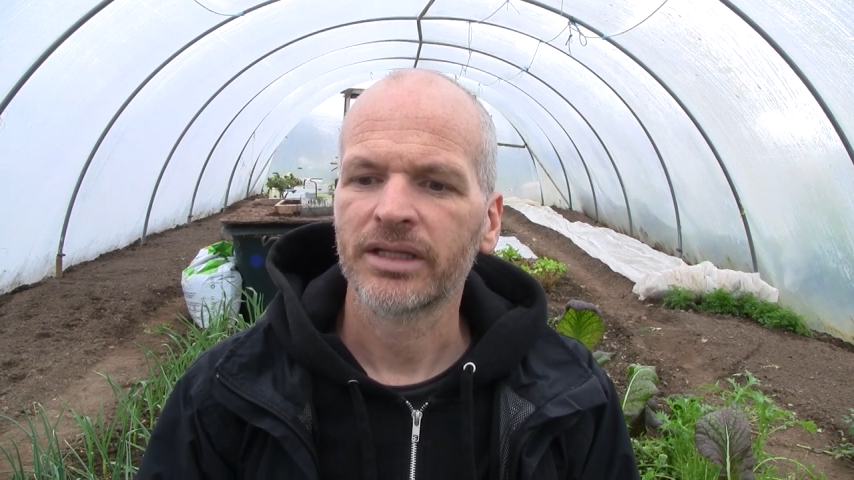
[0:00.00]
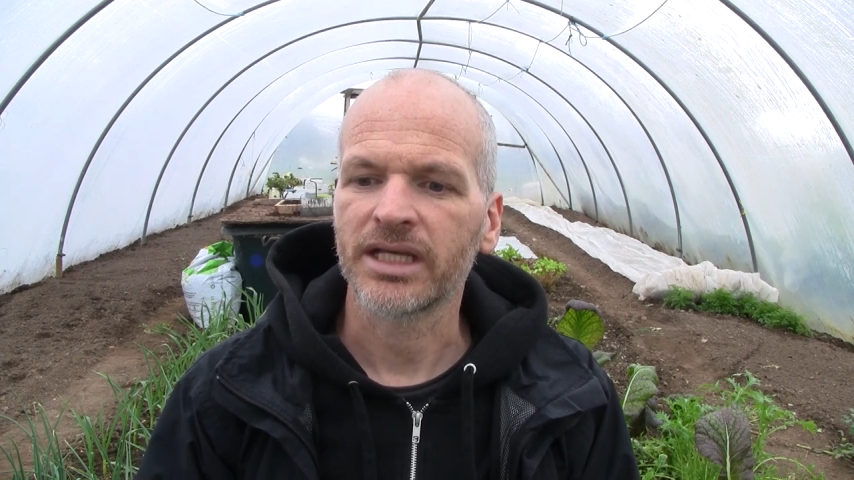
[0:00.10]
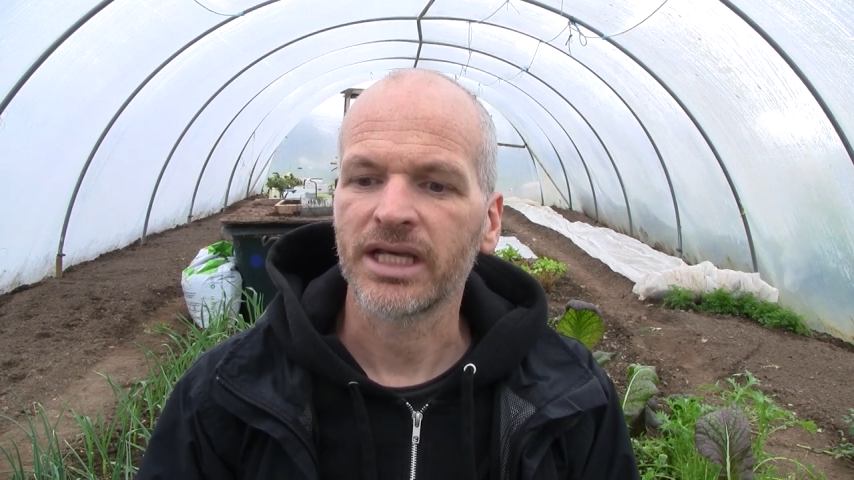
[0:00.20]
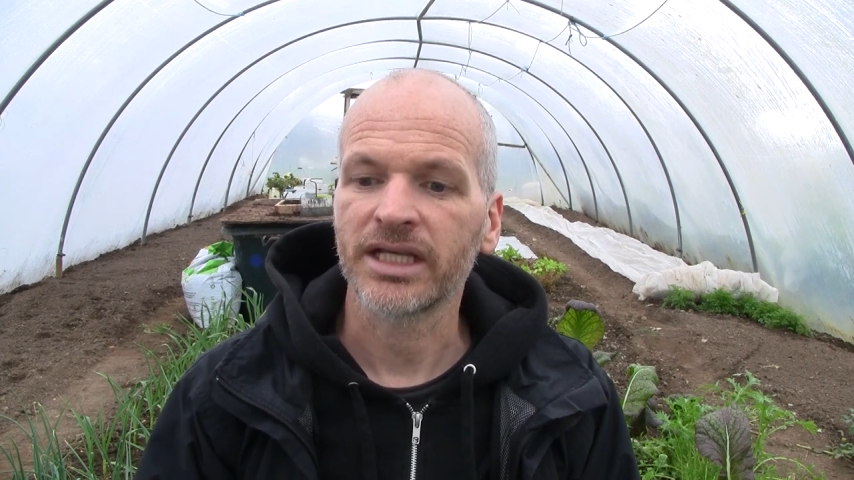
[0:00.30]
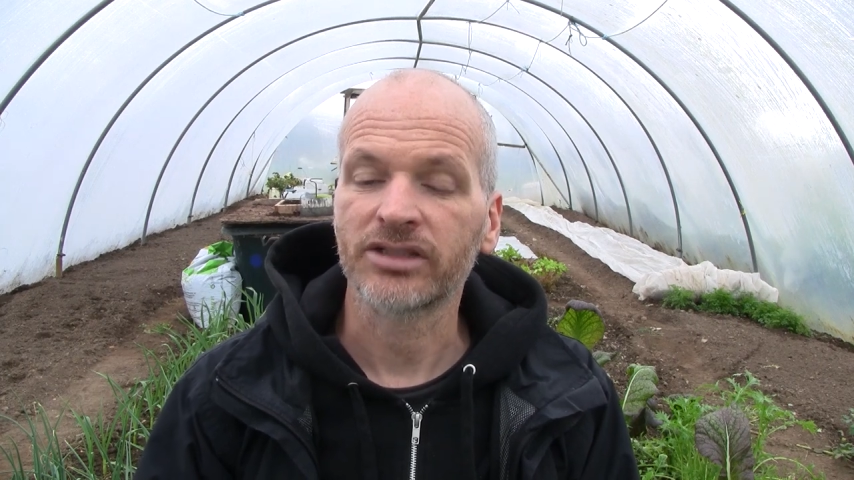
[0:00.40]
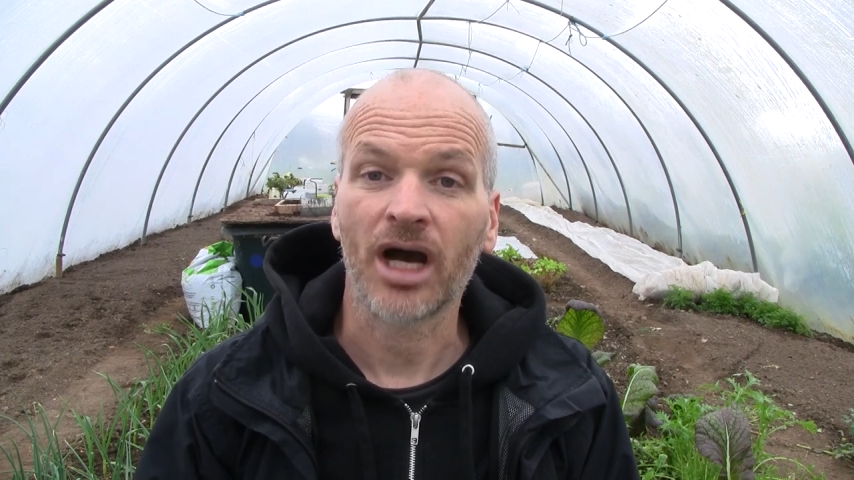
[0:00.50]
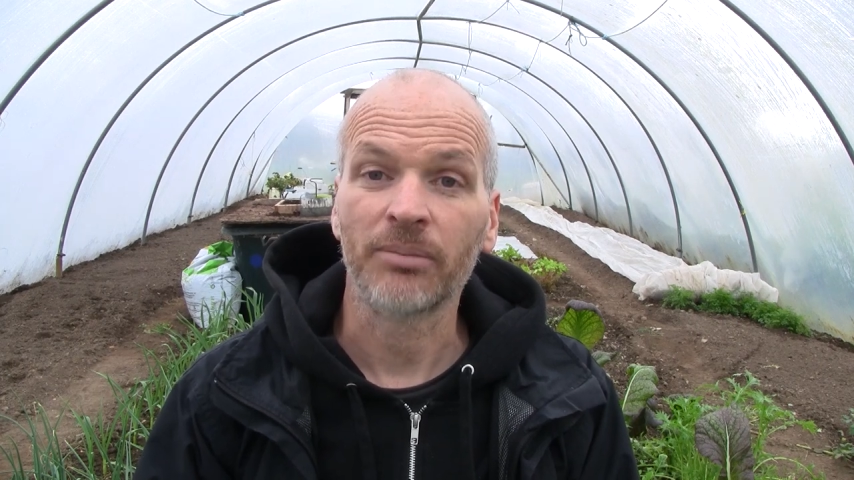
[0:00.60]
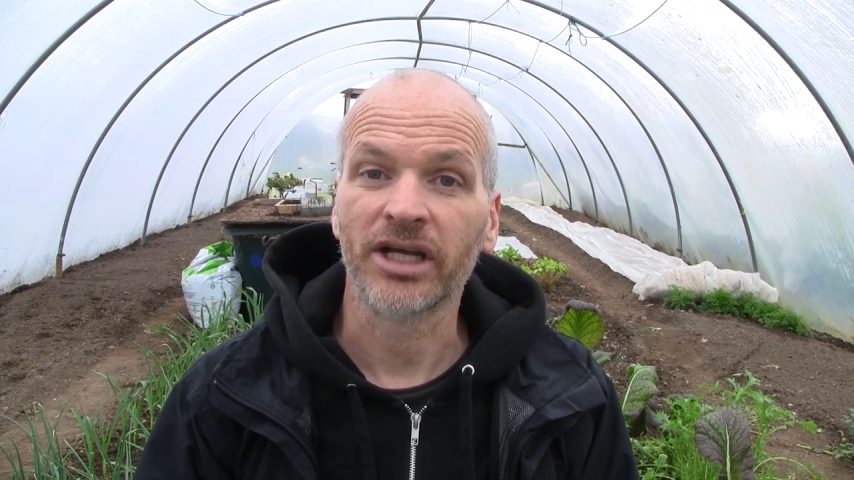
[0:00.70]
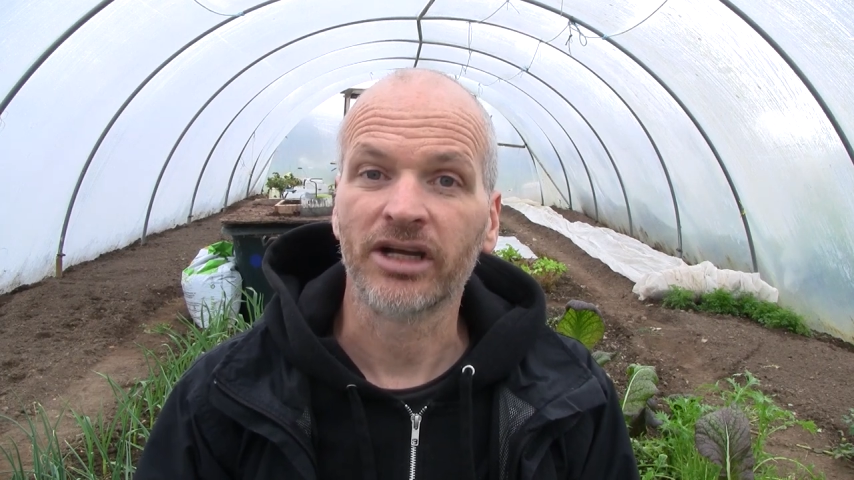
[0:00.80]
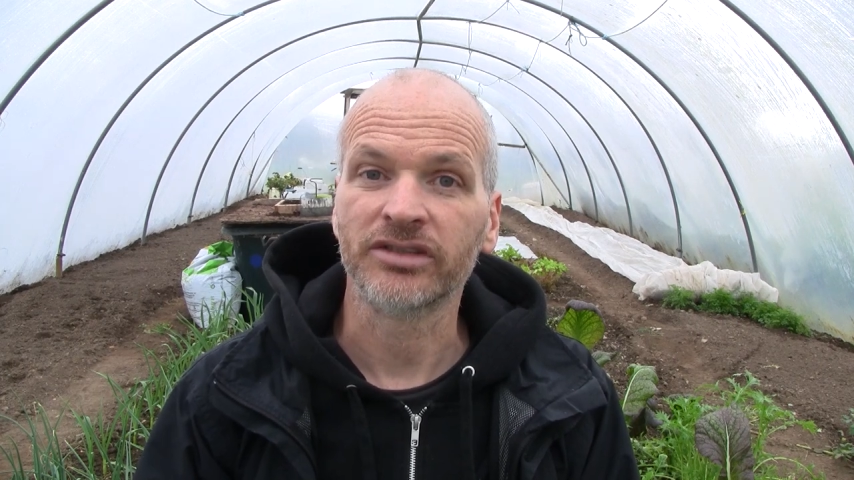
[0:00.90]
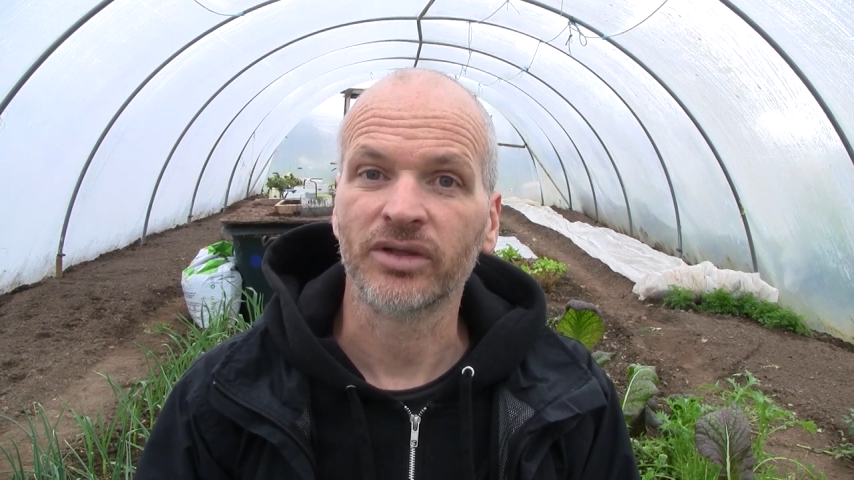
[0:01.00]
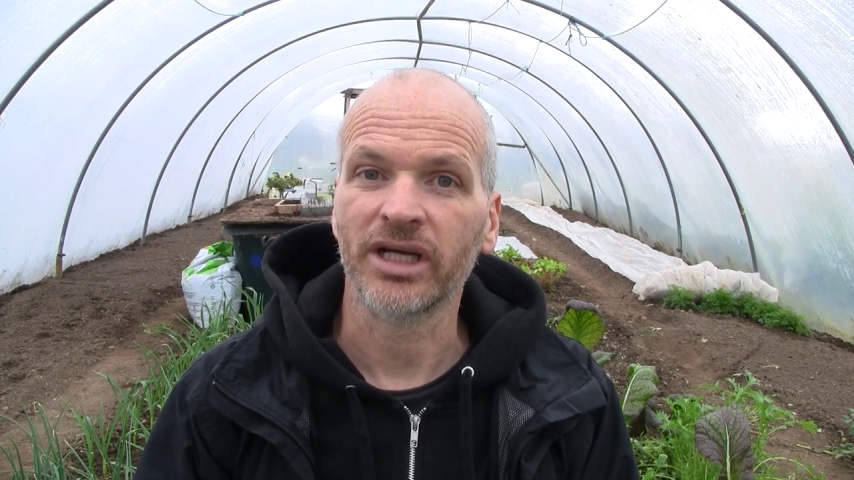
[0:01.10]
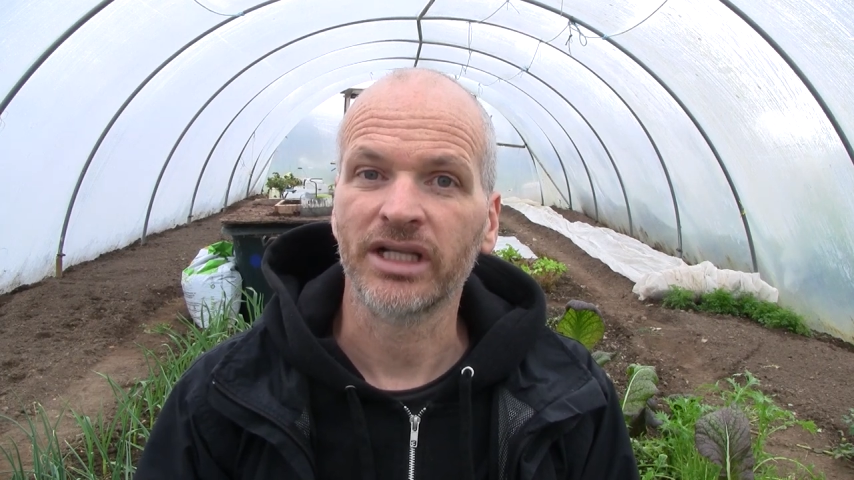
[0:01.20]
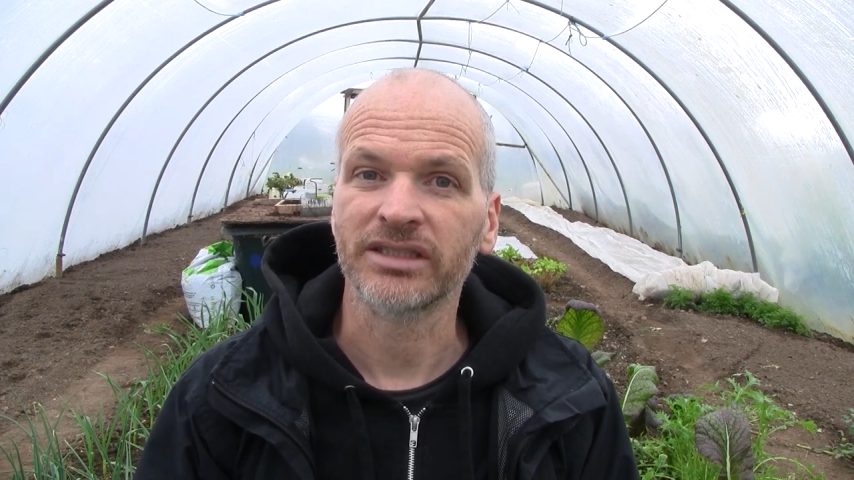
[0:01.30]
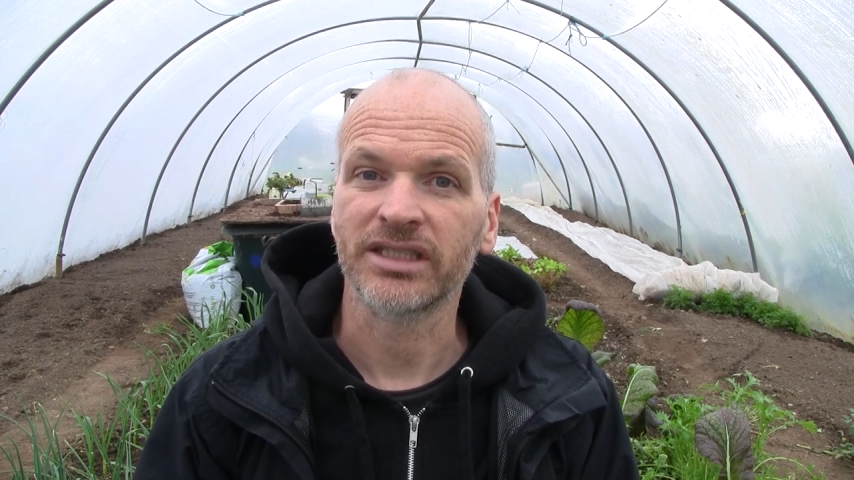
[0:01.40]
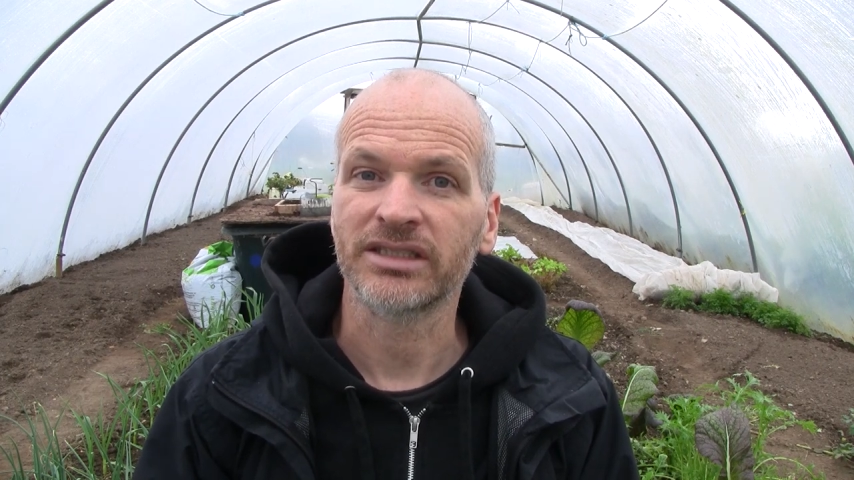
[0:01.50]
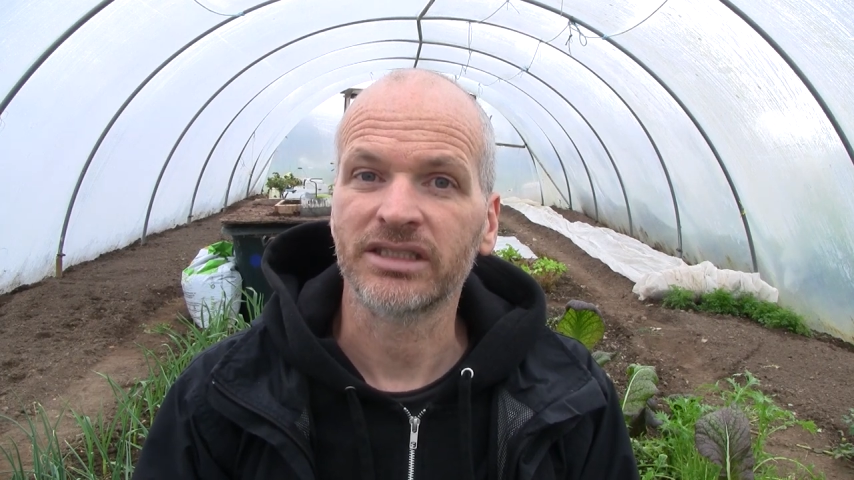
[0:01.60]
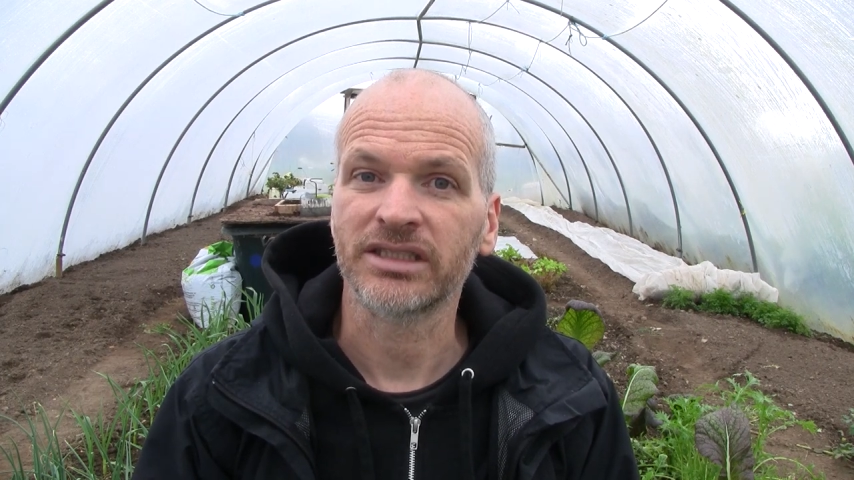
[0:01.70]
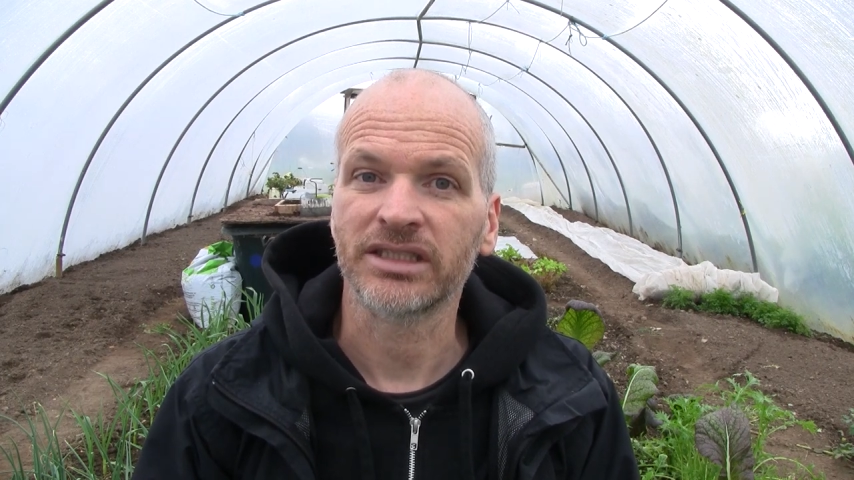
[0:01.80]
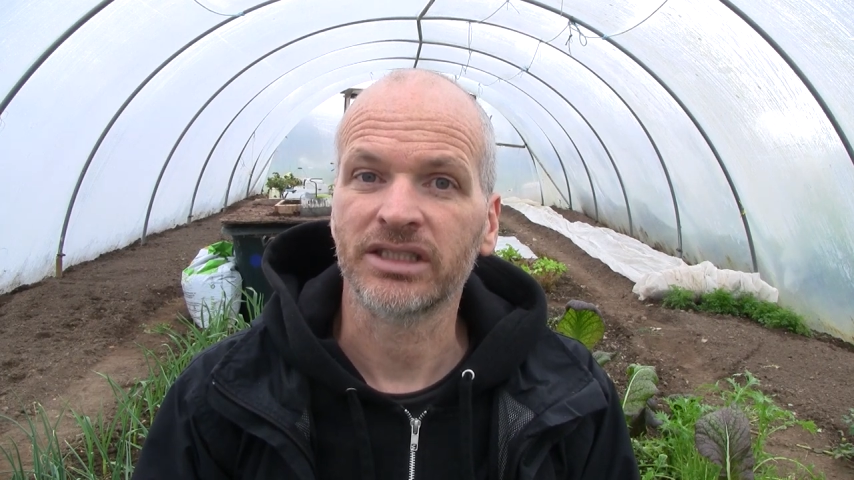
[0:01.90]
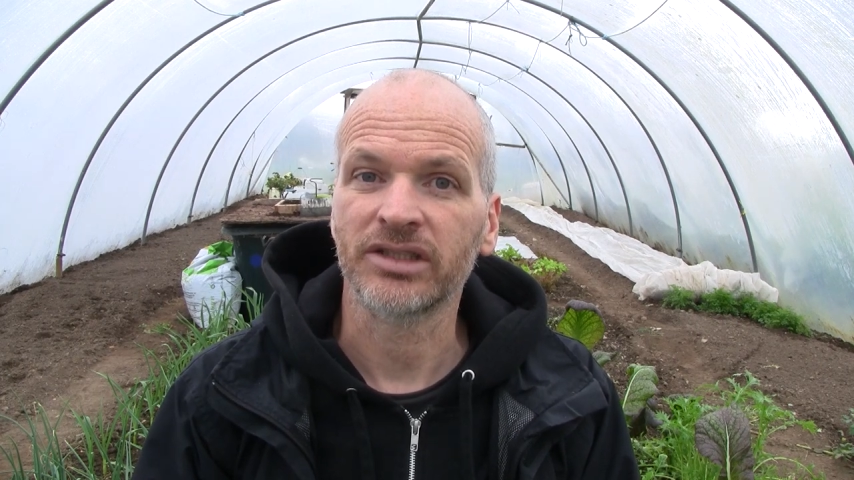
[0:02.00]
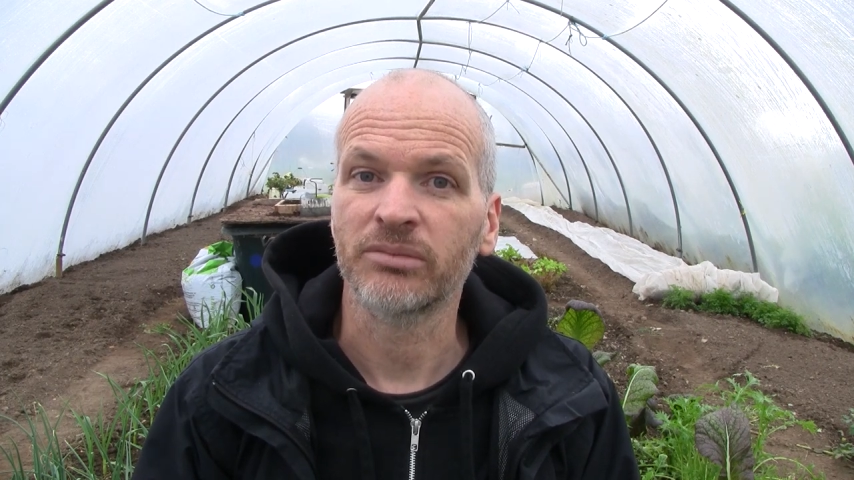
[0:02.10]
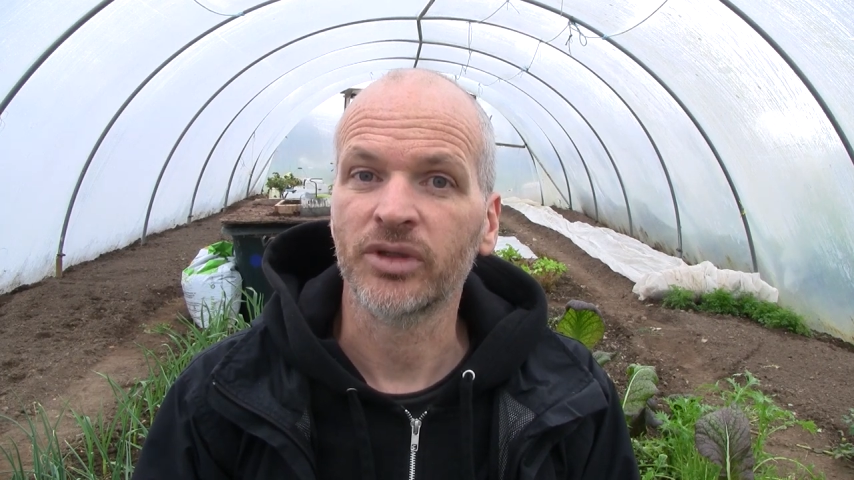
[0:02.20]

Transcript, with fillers: The top layer of soil is easy to